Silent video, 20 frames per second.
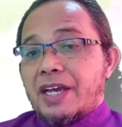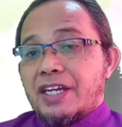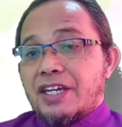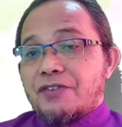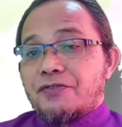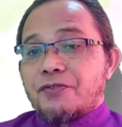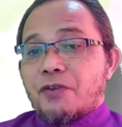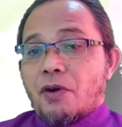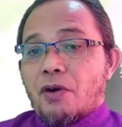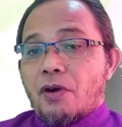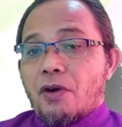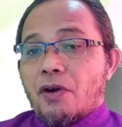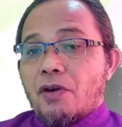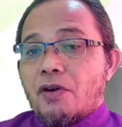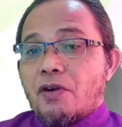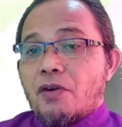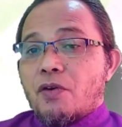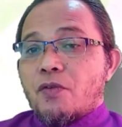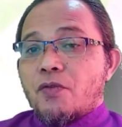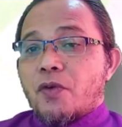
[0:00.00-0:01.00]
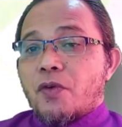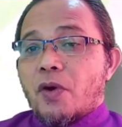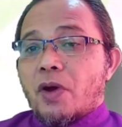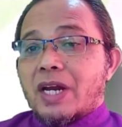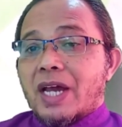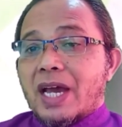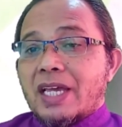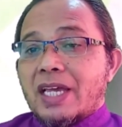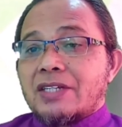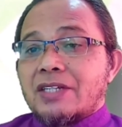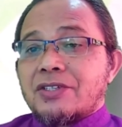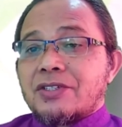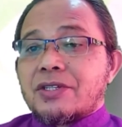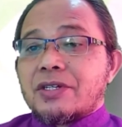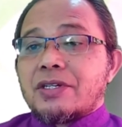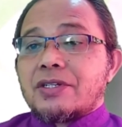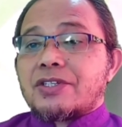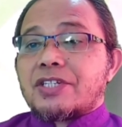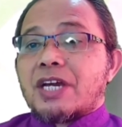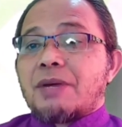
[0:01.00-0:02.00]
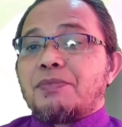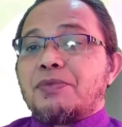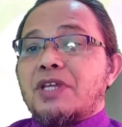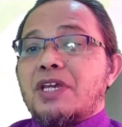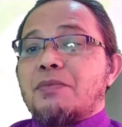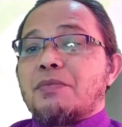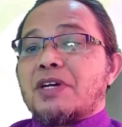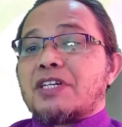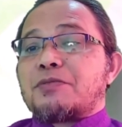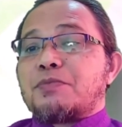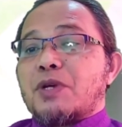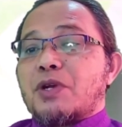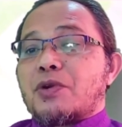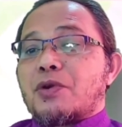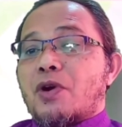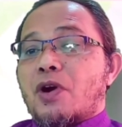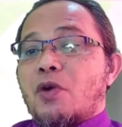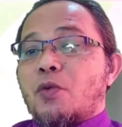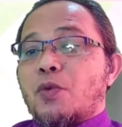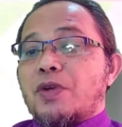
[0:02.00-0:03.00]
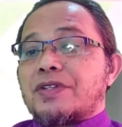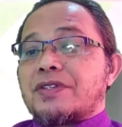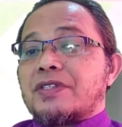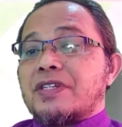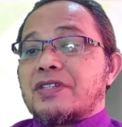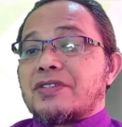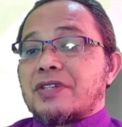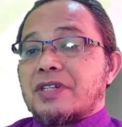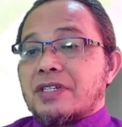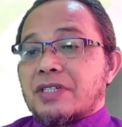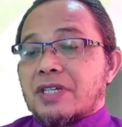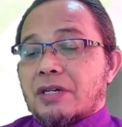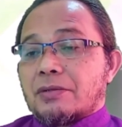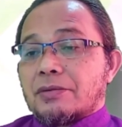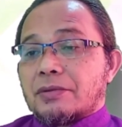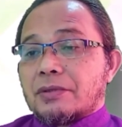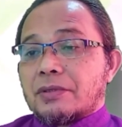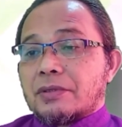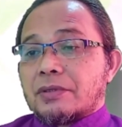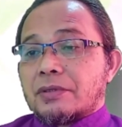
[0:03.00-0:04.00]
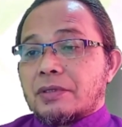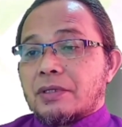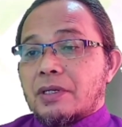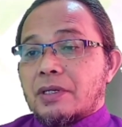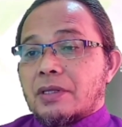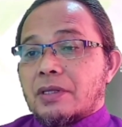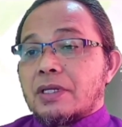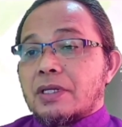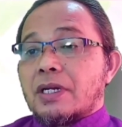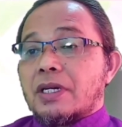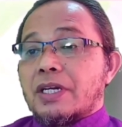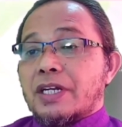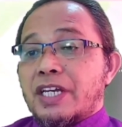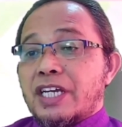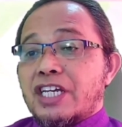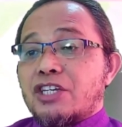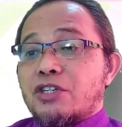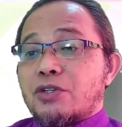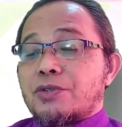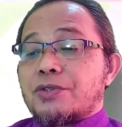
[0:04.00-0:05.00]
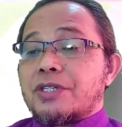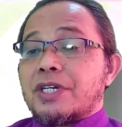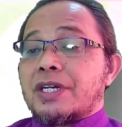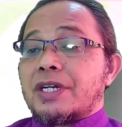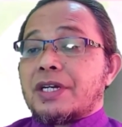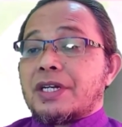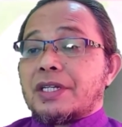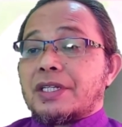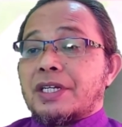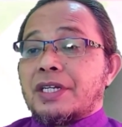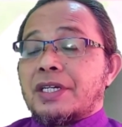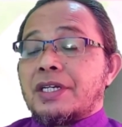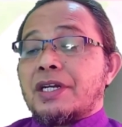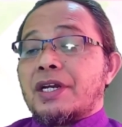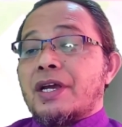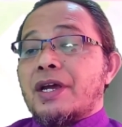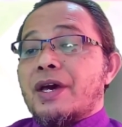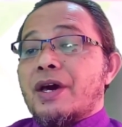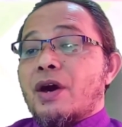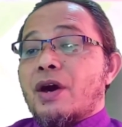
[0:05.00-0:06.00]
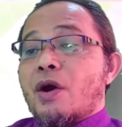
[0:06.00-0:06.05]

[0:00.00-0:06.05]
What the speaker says: Idea 4. For Alliance, something must be wrong with this result. The learning issues generated: